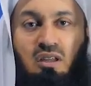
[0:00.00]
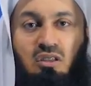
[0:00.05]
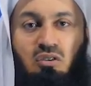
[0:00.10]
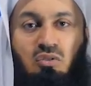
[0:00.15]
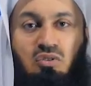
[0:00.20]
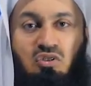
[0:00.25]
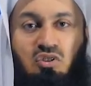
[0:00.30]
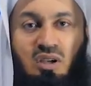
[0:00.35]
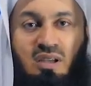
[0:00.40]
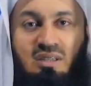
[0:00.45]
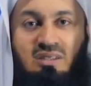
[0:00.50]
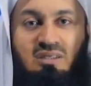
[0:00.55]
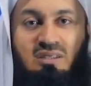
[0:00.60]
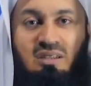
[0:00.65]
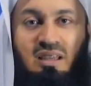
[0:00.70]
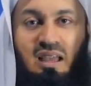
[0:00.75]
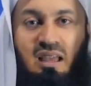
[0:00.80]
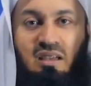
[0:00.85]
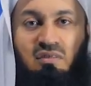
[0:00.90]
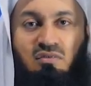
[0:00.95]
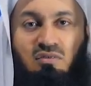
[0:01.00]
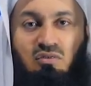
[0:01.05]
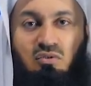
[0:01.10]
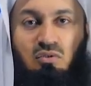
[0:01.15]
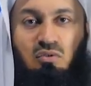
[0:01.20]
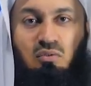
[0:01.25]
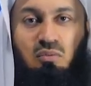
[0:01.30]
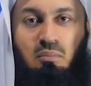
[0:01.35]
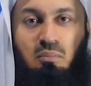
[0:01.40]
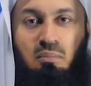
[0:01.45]
You just have
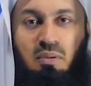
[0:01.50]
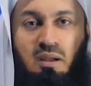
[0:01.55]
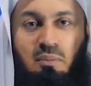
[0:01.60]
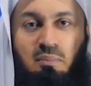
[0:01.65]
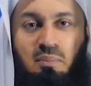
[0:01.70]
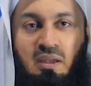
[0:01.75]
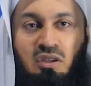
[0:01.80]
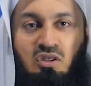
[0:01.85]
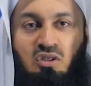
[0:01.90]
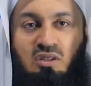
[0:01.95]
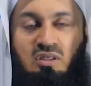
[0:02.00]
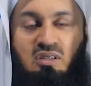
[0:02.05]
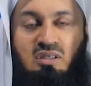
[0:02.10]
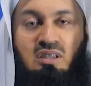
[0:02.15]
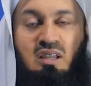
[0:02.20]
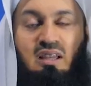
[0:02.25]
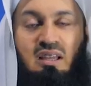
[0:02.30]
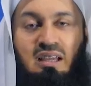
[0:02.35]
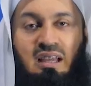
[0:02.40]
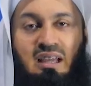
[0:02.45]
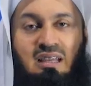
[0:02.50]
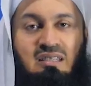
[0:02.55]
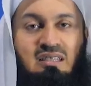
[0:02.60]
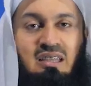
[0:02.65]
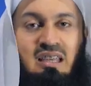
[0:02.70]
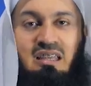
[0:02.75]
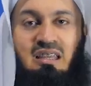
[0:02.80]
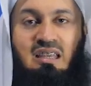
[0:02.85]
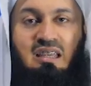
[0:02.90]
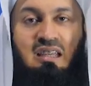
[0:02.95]
to bear patience and
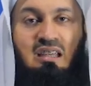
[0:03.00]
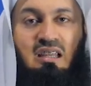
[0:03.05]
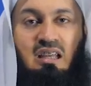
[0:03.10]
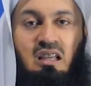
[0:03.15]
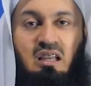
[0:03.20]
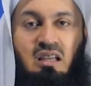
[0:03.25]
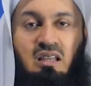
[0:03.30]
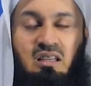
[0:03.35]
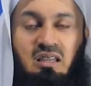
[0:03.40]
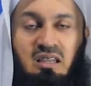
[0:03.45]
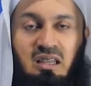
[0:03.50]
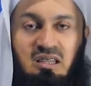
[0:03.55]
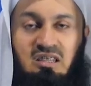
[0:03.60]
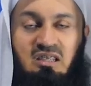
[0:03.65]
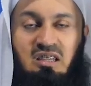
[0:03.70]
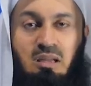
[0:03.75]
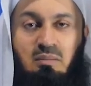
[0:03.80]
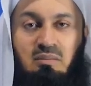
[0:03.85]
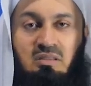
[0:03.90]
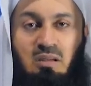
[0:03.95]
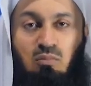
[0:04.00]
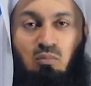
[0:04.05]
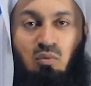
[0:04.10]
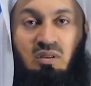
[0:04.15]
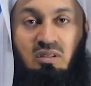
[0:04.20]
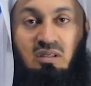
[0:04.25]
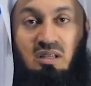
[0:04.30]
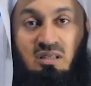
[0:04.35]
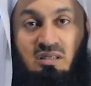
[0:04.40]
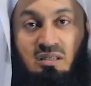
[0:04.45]
take heed. The next time
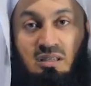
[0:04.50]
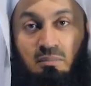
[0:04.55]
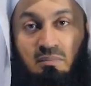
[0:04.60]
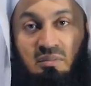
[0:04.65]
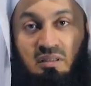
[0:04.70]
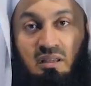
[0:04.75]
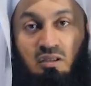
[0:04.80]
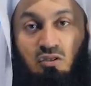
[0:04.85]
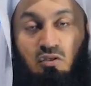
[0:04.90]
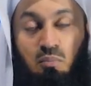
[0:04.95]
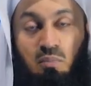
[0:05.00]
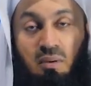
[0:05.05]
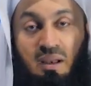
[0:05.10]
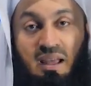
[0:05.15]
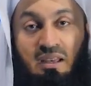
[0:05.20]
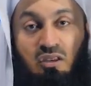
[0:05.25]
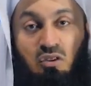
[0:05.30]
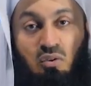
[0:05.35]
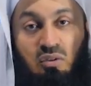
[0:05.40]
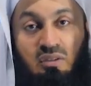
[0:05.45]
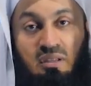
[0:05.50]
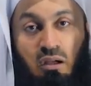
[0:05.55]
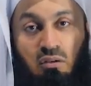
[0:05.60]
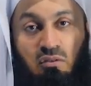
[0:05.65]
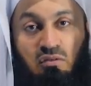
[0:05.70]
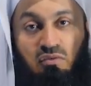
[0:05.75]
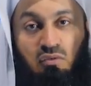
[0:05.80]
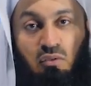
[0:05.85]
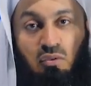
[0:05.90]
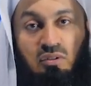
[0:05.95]
someone does something to plan your
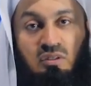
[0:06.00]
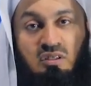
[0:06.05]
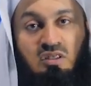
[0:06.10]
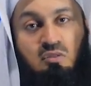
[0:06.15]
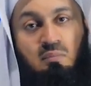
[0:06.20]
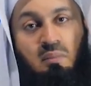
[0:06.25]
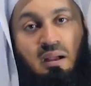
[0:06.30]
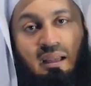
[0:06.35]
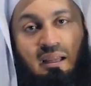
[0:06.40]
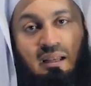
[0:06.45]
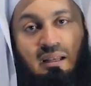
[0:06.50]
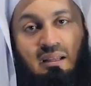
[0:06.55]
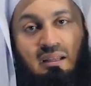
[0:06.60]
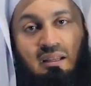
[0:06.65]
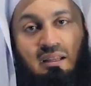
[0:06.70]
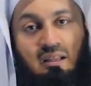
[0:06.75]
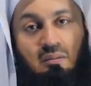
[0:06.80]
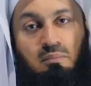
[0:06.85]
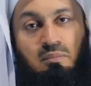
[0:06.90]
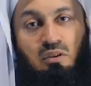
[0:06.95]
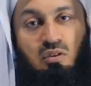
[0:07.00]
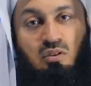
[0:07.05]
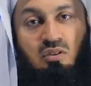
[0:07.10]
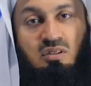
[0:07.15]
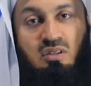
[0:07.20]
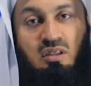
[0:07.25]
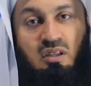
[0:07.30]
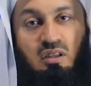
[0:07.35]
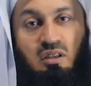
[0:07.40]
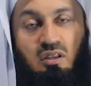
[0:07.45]
downfall, smile.
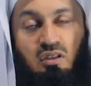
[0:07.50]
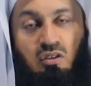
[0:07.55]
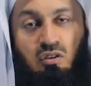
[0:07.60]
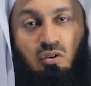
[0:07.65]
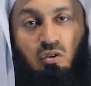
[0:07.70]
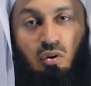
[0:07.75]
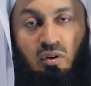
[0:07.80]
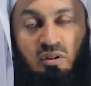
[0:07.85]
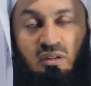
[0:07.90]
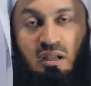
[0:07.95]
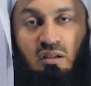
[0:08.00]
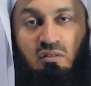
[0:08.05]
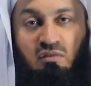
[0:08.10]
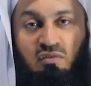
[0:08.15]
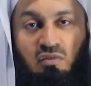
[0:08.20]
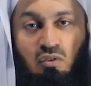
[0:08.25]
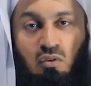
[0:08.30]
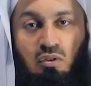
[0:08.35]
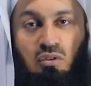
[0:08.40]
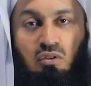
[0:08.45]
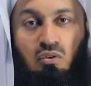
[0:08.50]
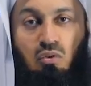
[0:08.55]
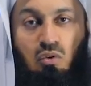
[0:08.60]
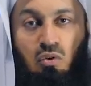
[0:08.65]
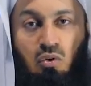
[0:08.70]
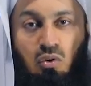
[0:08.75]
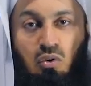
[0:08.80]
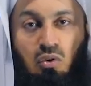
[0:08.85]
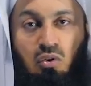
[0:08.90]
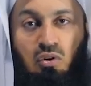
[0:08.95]
Because your downfall
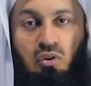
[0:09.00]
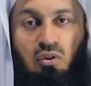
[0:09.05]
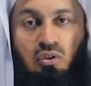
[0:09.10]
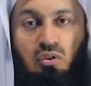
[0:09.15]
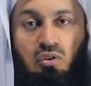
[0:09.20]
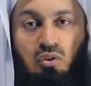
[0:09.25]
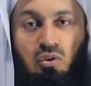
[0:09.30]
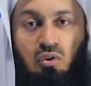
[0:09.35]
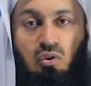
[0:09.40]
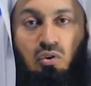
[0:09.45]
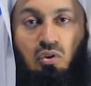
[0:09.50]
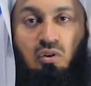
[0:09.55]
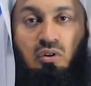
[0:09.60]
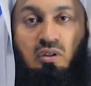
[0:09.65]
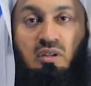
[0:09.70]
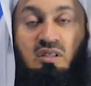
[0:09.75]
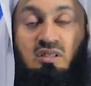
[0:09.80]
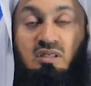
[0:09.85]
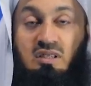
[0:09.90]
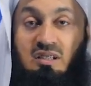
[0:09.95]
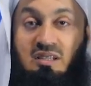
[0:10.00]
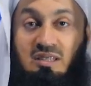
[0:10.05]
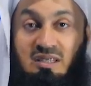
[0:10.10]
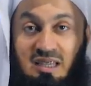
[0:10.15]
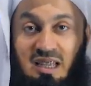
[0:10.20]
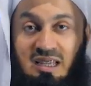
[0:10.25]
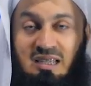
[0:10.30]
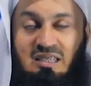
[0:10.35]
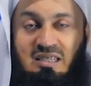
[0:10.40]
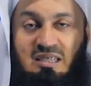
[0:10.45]
or your
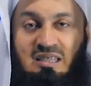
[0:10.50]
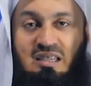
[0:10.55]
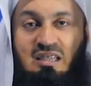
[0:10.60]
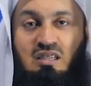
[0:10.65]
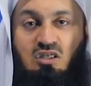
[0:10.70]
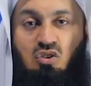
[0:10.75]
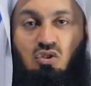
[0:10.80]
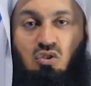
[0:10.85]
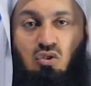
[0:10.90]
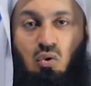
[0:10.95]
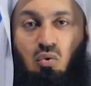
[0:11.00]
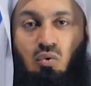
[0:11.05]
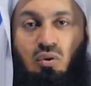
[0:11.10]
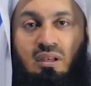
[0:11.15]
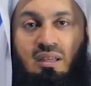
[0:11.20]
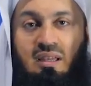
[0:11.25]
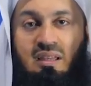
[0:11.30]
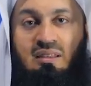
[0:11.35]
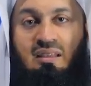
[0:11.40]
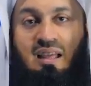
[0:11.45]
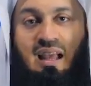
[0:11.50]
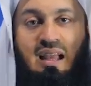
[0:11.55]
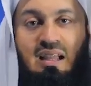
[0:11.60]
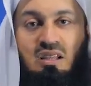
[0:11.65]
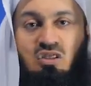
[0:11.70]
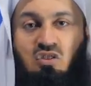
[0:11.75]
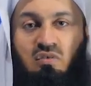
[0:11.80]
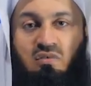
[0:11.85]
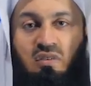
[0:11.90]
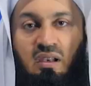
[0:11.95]
success is solely in the
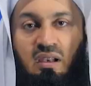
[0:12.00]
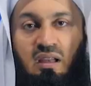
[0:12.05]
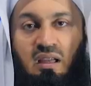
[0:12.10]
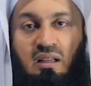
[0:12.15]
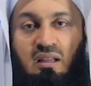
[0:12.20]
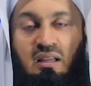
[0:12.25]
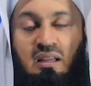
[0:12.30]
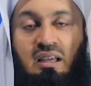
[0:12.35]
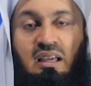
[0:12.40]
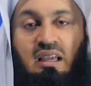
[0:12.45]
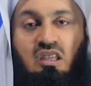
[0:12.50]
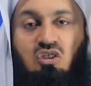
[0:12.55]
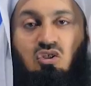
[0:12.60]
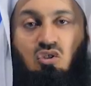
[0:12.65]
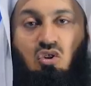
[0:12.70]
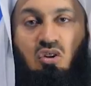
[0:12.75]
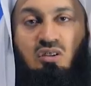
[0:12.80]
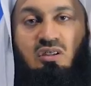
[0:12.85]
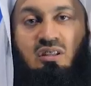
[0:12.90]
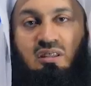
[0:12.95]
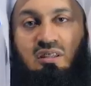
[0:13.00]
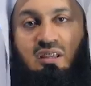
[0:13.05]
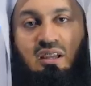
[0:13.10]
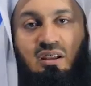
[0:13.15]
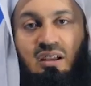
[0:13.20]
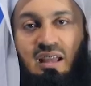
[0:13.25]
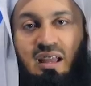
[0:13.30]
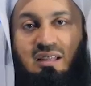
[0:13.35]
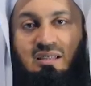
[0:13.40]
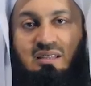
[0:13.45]
hands of Allah. It's not in
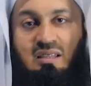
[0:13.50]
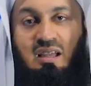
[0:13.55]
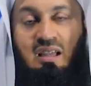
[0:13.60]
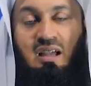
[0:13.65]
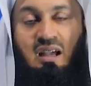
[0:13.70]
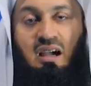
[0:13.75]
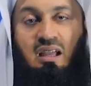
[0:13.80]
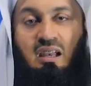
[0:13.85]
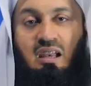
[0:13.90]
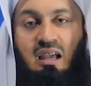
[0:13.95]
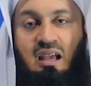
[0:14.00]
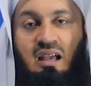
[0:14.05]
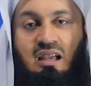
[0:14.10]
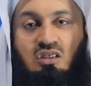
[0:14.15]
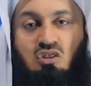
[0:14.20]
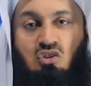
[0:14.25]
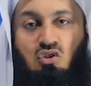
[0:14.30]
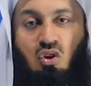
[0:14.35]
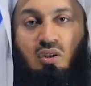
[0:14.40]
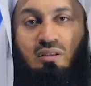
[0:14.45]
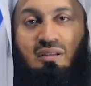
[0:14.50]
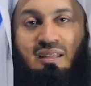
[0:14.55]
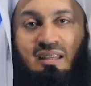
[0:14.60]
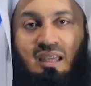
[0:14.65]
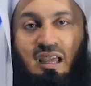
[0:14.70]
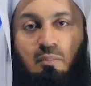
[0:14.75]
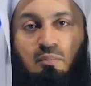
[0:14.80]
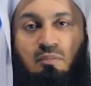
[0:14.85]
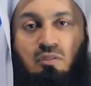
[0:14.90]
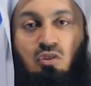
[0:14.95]
their hands. Allah has not
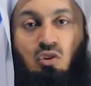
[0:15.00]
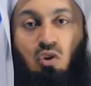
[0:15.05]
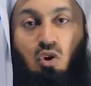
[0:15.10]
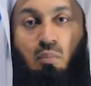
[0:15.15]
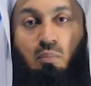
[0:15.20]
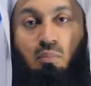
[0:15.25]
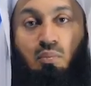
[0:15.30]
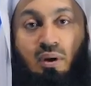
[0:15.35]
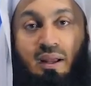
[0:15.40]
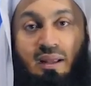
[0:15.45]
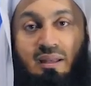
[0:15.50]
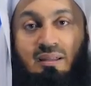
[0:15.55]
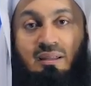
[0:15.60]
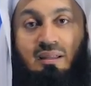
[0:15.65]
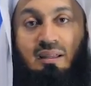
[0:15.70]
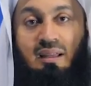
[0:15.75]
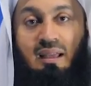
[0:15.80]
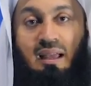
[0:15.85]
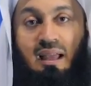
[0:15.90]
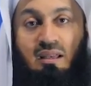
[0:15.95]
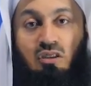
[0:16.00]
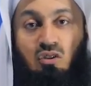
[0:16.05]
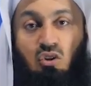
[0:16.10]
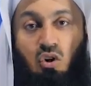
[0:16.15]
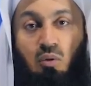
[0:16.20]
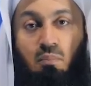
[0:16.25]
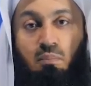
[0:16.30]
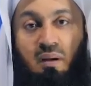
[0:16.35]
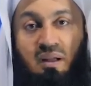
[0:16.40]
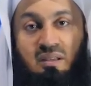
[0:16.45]
kept your bread and
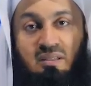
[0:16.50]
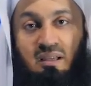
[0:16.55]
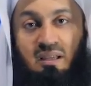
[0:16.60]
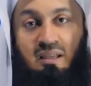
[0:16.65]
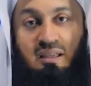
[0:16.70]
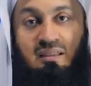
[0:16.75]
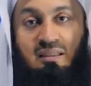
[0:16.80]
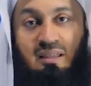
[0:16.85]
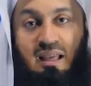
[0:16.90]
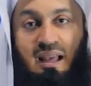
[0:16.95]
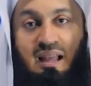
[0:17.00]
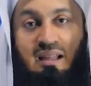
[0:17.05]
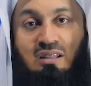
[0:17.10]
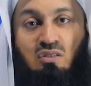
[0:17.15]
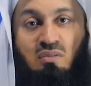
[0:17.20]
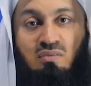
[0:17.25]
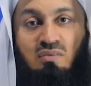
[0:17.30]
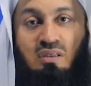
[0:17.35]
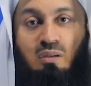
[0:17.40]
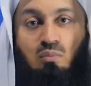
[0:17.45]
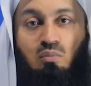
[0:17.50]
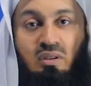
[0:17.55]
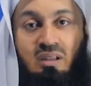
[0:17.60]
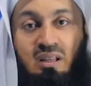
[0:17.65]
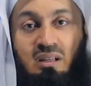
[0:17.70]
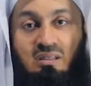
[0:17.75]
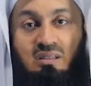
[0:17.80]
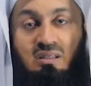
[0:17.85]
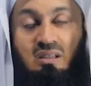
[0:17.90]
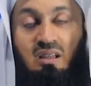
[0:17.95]
your butter in the hands of
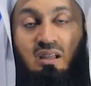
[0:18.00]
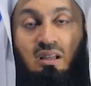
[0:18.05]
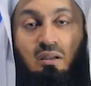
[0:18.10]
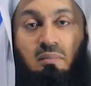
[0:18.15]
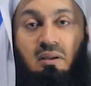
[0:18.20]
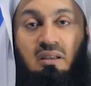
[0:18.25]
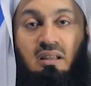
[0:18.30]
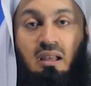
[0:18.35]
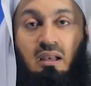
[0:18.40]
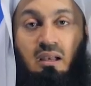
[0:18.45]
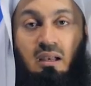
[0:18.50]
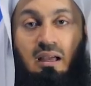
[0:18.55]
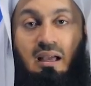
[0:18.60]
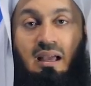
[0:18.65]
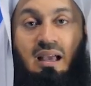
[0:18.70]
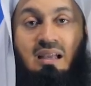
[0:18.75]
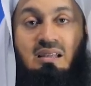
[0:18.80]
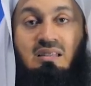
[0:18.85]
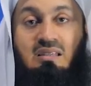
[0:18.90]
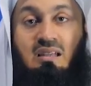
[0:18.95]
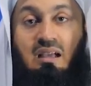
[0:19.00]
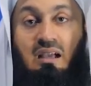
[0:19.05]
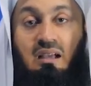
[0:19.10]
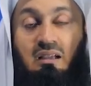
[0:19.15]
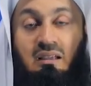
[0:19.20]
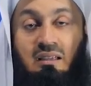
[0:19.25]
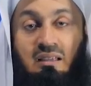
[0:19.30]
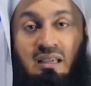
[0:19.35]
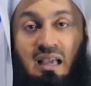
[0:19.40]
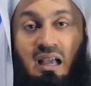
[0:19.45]
someone else. But Allah has
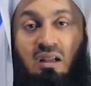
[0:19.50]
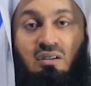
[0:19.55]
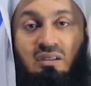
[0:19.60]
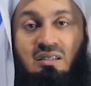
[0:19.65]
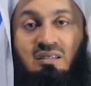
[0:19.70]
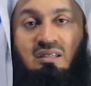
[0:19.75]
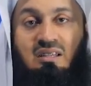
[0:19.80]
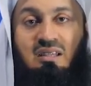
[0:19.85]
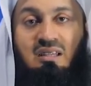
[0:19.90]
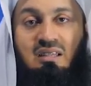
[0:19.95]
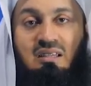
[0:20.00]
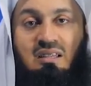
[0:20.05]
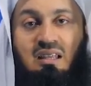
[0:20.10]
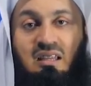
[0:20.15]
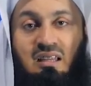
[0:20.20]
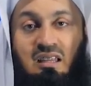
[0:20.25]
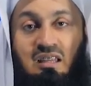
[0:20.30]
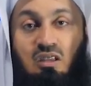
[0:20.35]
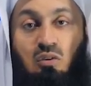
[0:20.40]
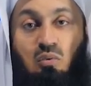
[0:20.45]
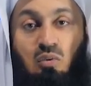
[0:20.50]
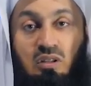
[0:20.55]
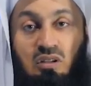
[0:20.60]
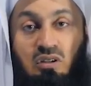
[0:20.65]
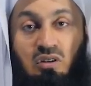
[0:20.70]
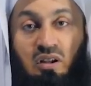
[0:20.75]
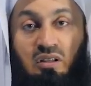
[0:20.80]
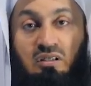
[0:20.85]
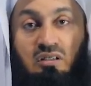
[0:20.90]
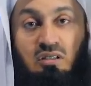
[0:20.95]
guaranteed that He will
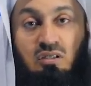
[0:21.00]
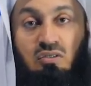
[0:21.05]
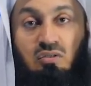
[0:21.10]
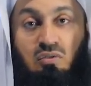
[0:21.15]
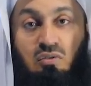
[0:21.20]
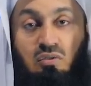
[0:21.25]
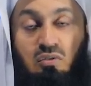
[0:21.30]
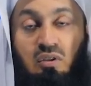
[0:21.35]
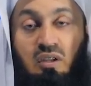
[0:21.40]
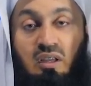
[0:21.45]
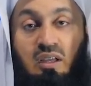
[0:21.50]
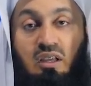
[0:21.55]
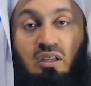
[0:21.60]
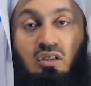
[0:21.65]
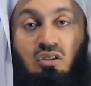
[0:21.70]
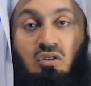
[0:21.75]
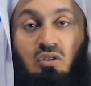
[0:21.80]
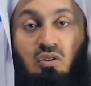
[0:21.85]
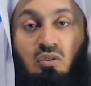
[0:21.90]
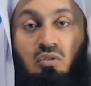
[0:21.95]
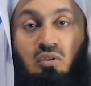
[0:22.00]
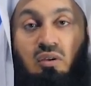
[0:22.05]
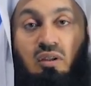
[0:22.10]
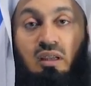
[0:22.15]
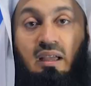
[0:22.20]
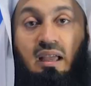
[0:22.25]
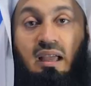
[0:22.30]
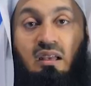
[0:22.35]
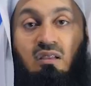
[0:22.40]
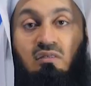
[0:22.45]
grant it to you. You know,
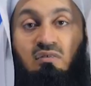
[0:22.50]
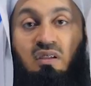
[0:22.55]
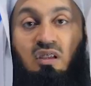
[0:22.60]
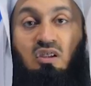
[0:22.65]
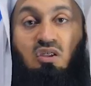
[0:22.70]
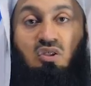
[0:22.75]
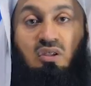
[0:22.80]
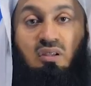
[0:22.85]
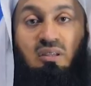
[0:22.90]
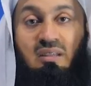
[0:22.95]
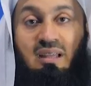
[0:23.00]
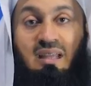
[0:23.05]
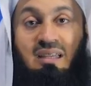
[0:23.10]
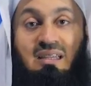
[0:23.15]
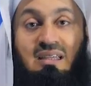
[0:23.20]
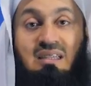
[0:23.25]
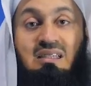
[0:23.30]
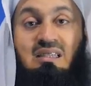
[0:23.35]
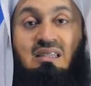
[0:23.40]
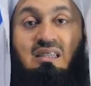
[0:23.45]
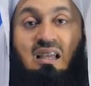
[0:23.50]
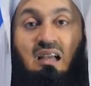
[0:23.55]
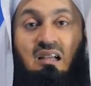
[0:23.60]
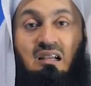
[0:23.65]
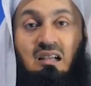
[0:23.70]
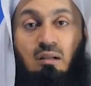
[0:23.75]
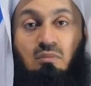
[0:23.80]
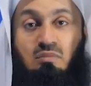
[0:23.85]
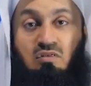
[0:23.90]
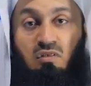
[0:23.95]
elevation and
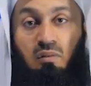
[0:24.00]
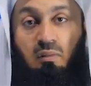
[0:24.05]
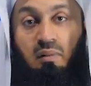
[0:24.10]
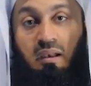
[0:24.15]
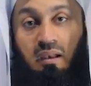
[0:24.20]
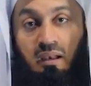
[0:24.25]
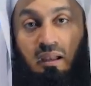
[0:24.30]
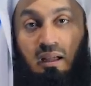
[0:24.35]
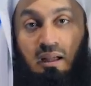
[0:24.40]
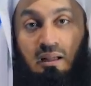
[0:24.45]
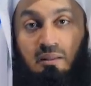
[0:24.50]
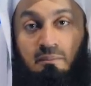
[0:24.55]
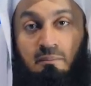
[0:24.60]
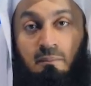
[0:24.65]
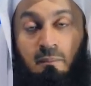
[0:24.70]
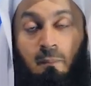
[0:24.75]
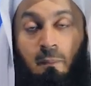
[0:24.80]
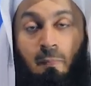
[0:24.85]
izzah comes from Allah.